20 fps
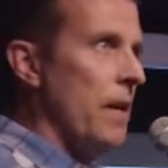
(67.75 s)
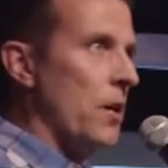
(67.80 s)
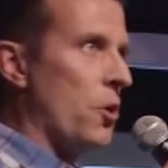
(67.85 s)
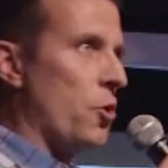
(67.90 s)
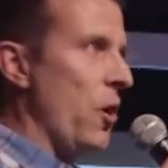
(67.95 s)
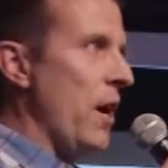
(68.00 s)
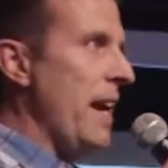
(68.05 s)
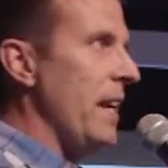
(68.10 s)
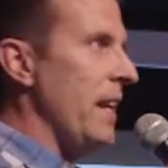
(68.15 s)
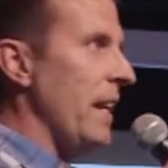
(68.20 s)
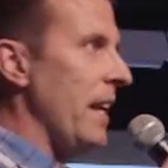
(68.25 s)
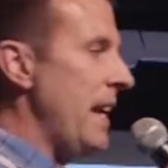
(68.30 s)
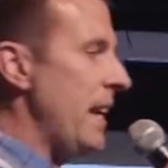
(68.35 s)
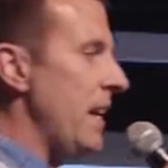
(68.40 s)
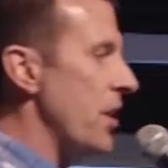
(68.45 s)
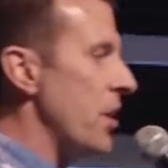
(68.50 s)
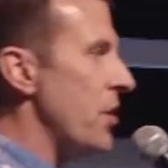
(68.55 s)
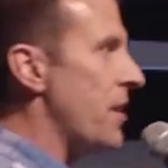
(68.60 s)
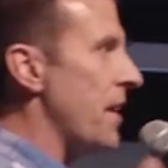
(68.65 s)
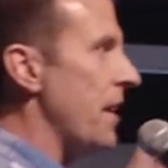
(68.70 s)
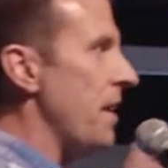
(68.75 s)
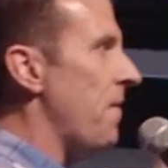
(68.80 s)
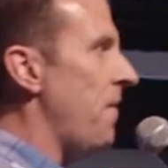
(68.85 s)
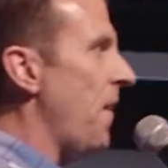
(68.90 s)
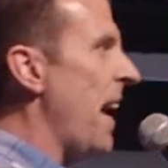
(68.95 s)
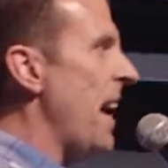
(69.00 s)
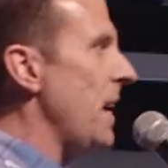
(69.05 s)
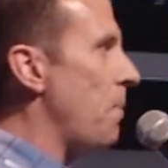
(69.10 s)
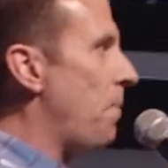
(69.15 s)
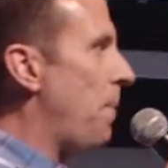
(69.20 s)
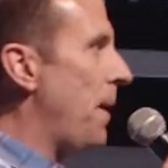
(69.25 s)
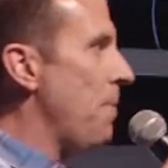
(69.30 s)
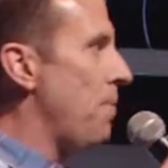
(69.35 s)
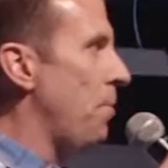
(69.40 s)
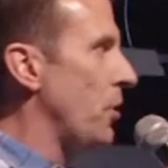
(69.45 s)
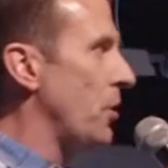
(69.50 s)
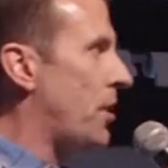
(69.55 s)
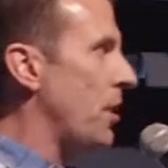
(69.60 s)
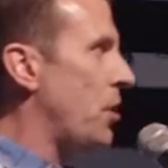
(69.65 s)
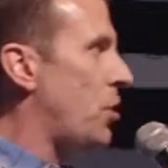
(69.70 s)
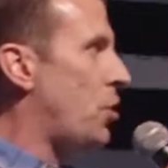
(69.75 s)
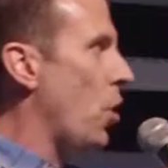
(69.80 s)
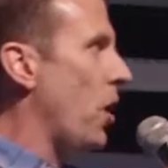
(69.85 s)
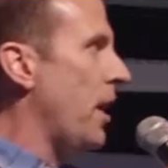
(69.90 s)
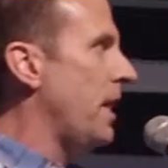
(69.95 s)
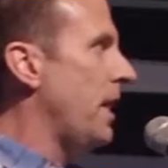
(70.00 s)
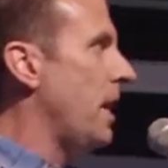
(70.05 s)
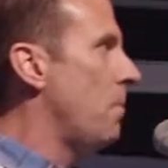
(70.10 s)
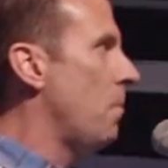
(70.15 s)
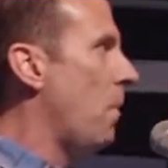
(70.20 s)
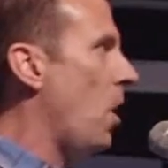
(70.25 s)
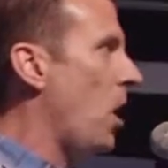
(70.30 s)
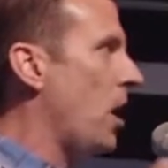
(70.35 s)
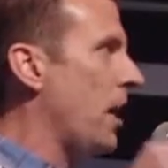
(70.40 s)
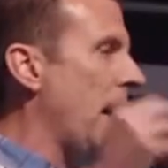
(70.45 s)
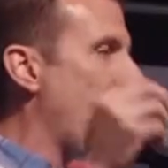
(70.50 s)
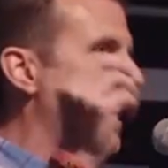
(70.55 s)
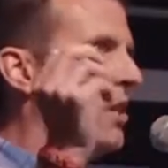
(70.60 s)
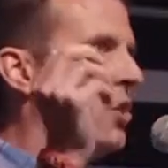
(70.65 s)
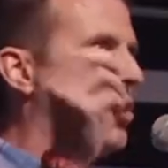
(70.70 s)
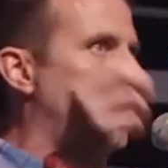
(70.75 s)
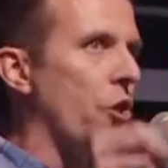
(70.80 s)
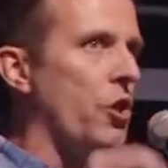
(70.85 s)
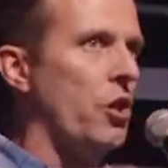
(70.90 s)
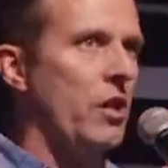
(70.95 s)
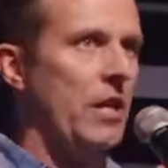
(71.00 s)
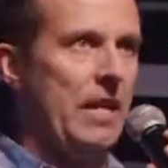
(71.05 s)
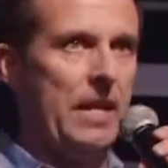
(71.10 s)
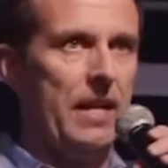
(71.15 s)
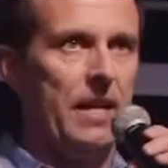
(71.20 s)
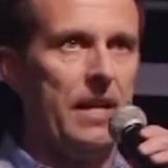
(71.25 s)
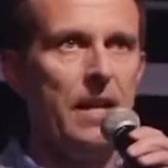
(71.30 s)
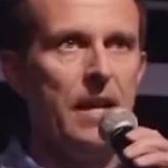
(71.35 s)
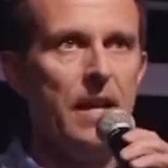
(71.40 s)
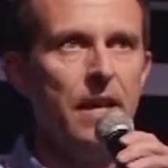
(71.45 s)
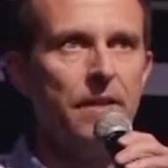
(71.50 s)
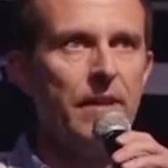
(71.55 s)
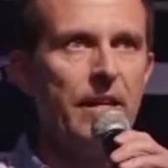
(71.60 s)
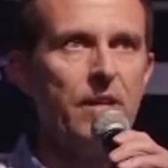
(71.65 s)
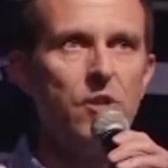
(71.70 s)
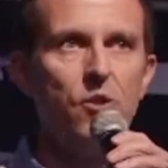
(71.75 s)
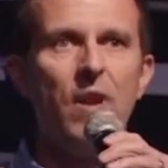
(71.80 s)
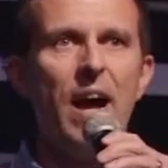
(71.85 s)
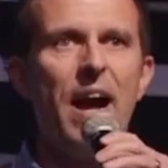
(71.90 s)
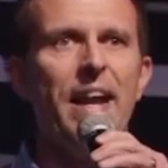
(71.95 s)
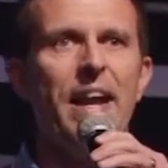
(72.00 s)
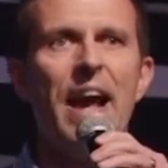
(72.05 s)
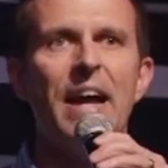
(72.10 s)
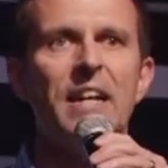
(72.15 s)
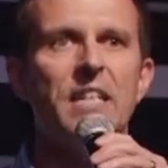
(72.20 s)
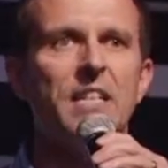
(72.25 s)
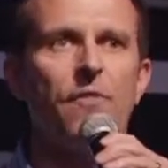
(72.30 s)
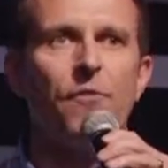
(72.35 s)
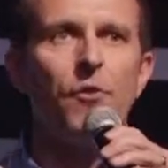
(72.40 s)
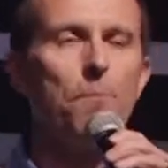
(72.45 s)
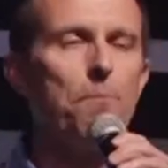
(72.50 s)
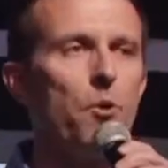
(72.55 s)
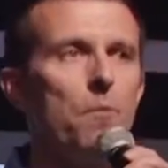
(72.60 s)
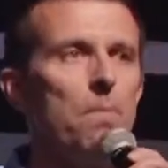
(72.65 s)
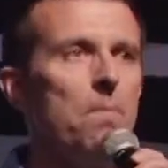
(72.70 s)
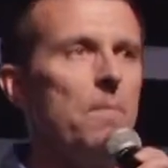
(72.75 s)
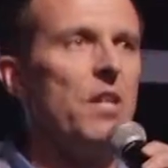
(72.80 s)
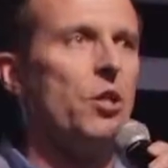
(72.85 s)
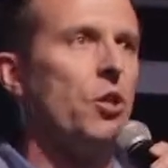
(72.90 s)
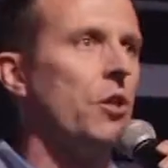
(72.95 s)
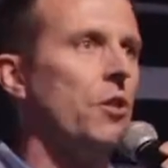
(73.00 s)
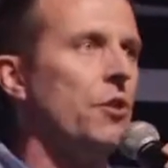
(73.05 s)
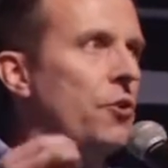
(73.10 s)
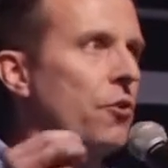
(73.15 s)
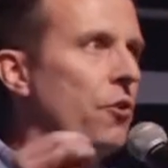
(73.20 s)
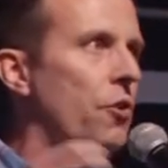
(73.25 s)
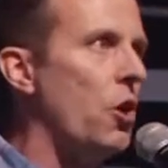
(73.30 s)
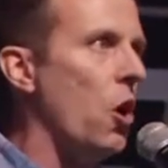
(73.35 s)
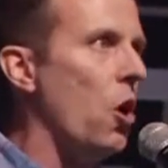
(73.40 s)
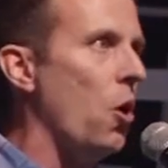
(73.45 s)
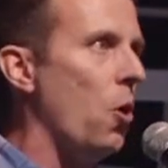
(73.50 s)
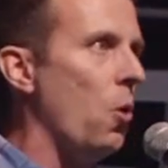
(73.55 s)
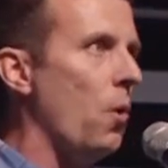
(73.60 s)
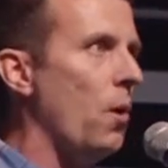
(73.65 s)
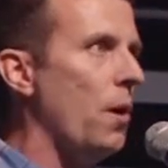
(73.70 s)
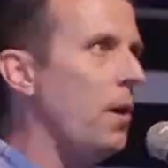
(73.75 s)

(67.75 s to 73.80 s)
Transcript: Great leaders invite people to join them on a journey. They do not ask for permission to go.